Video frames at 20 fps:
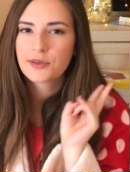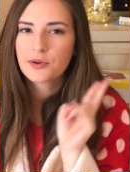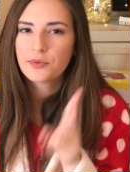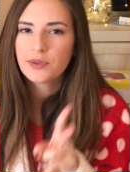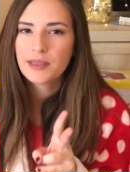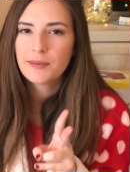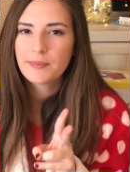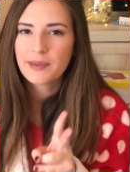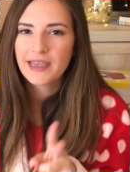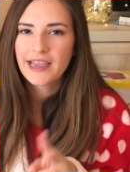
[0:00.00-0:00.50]
but they're
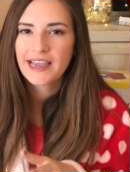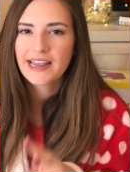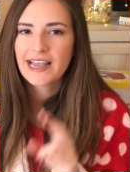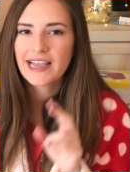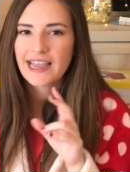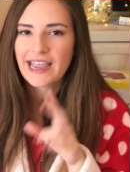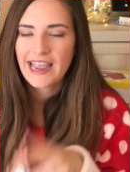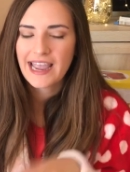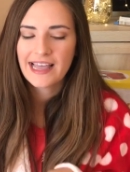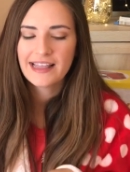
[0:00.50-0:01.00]
really big and
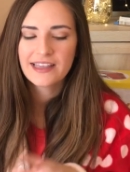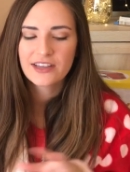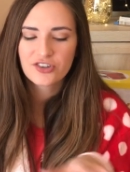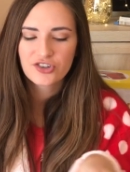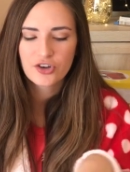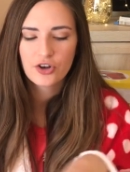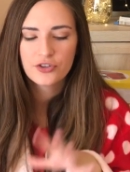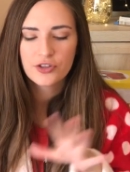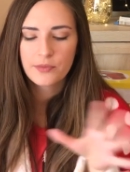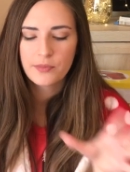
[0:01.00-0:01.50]
I can't like
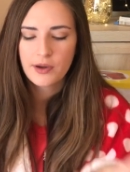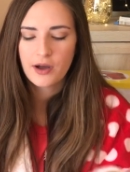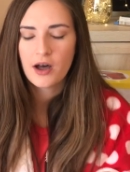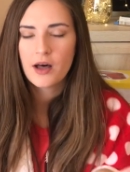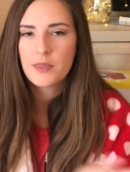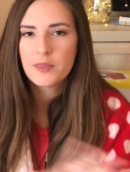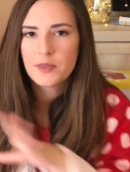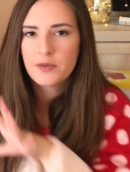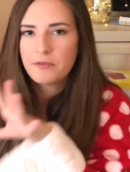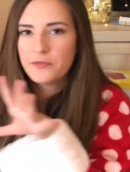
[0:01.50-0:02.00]
show them
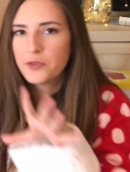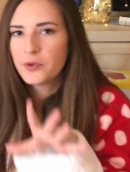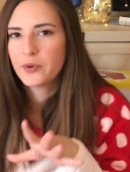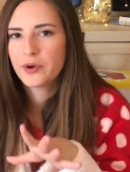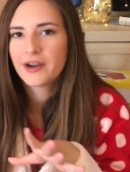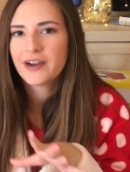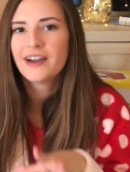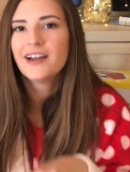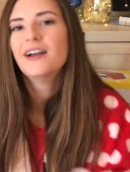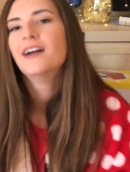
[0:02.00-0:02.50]
on the
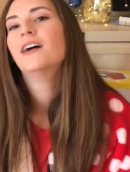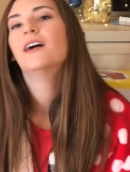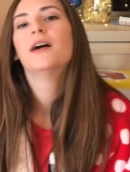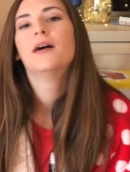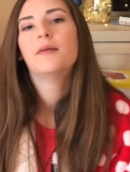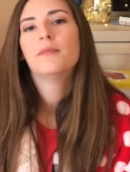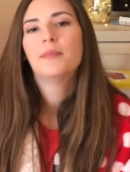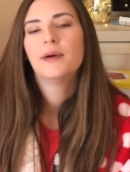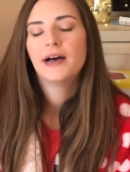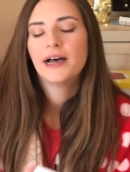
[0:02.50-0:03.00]
floor,
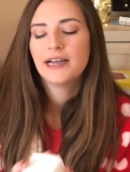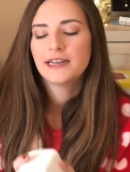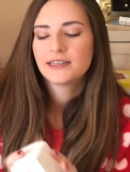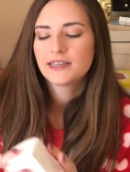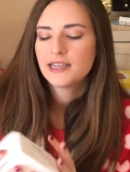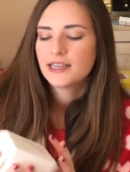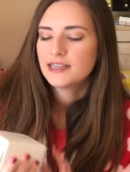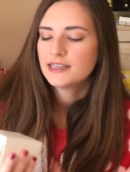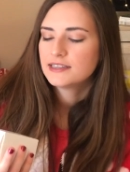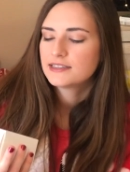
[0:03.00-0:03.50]
but
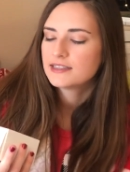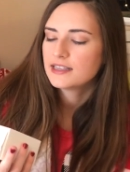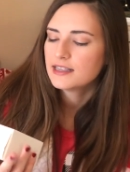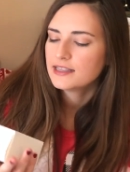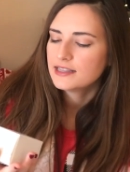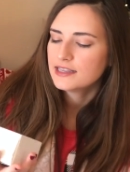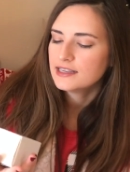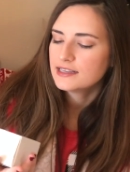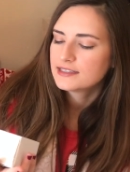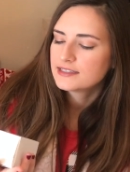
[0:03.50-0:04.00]
is
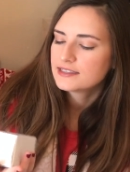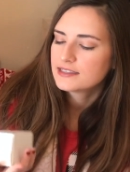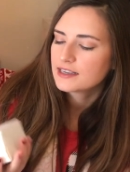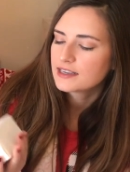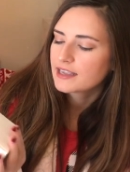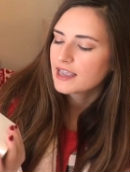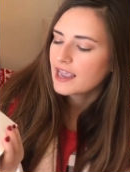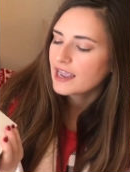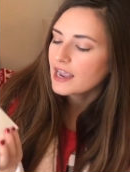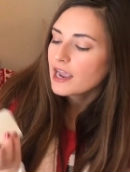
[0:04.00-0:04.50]
this
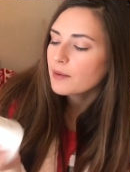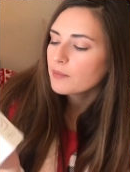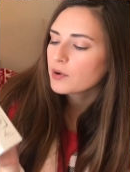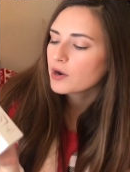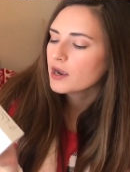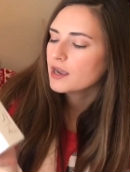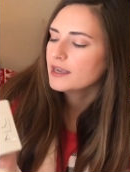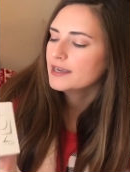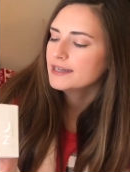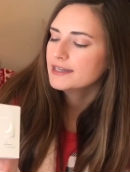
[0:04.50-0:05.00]

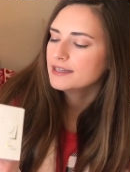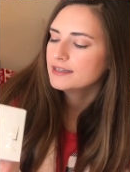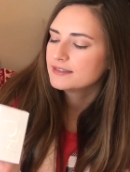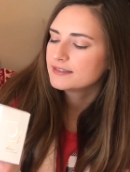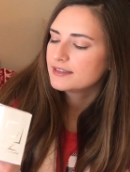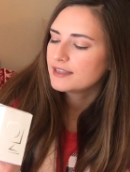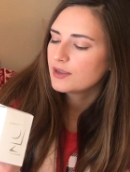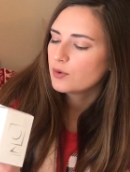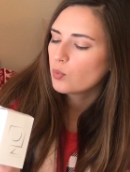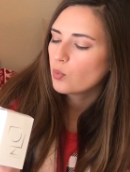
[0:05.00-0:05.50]
camera. It
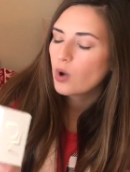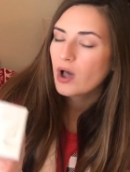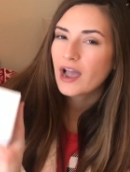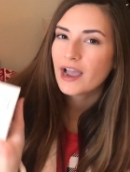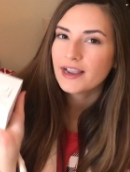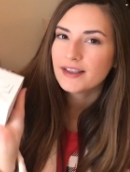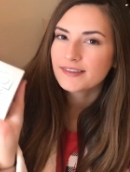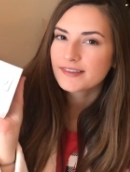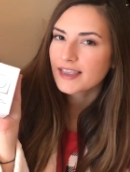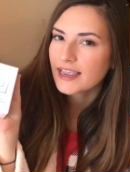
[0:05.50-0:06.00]
is the
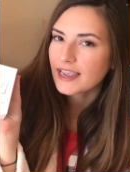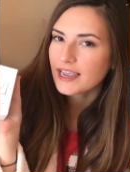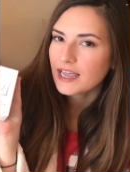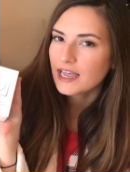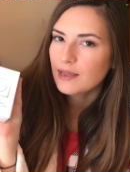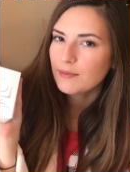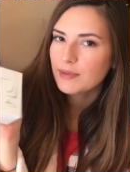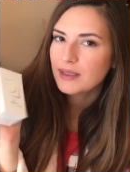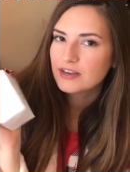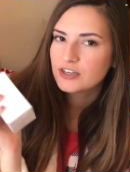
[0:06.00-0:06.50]
Wyze
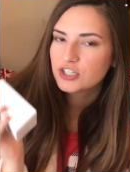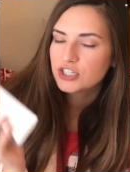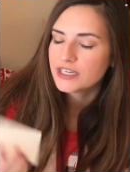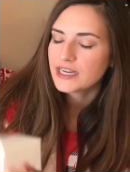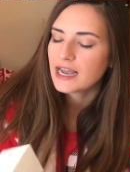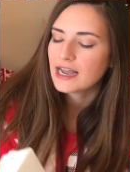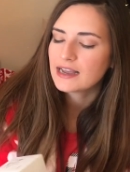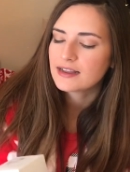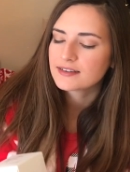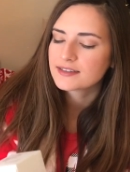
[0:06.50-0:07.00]
Cam, and
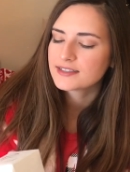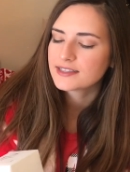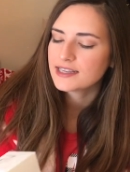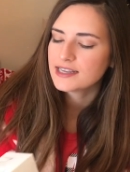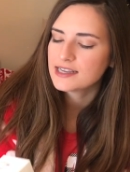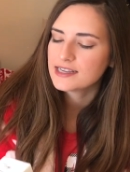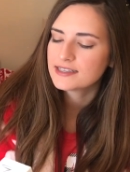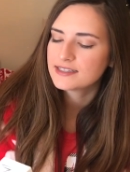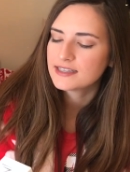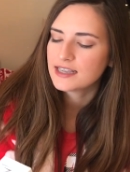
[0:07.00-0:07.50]
she has
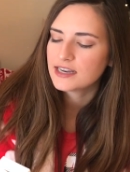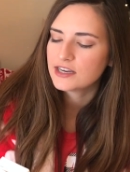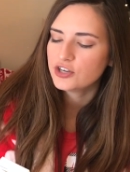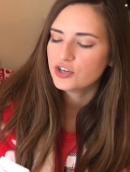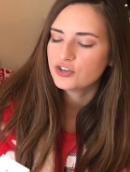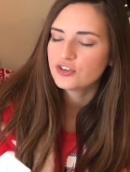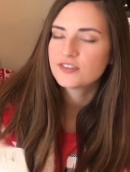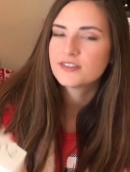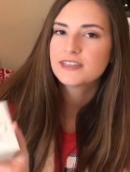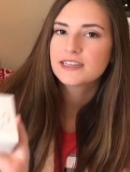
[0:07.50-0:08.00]
this, and
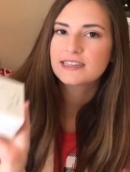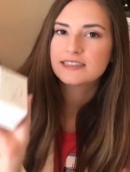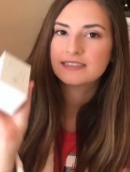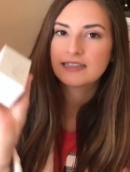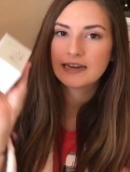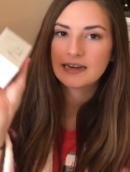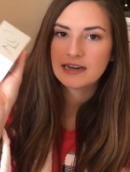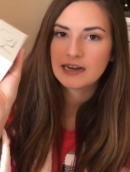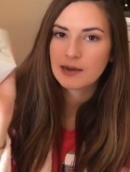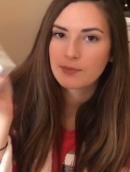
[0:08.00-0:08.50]
you just like
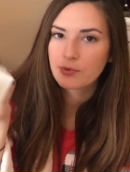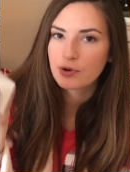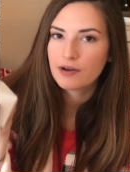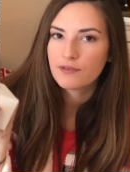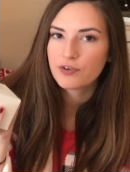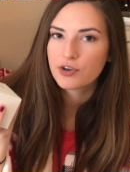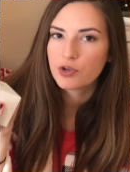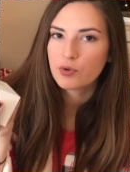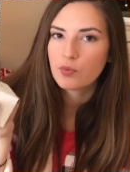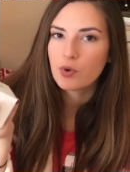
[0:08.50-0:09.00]
set it up
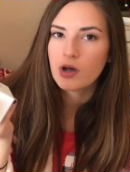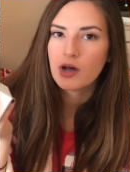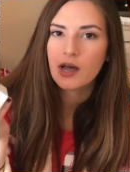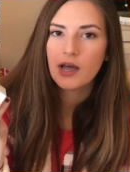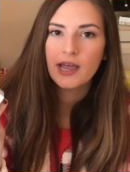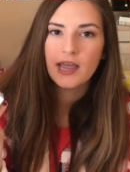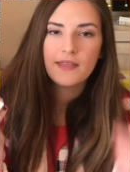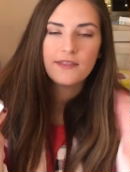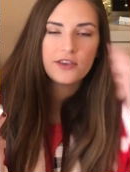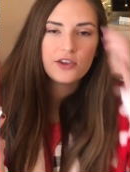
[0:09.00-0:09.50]
wherever you
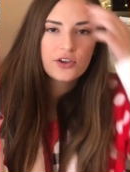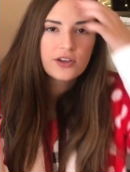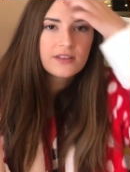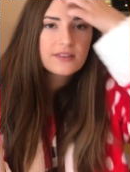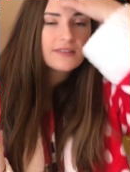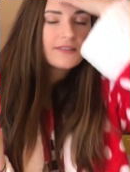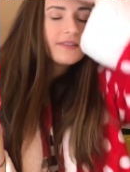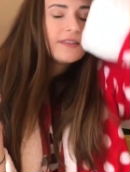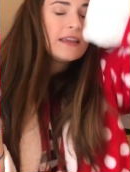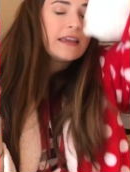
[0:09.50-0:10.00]
want, and then you
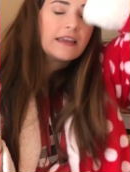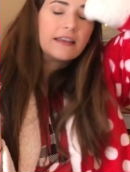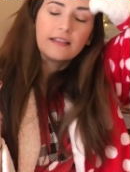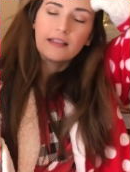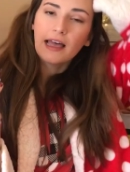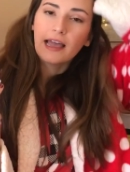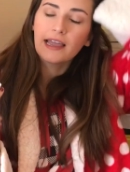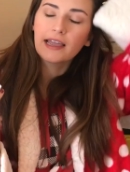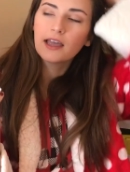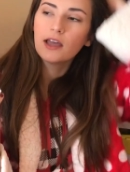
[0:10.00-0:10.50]
can see
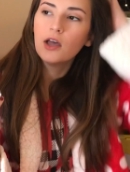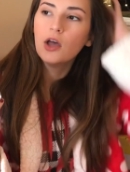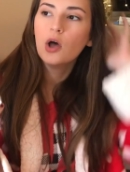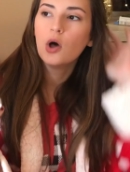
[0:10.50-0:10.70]
like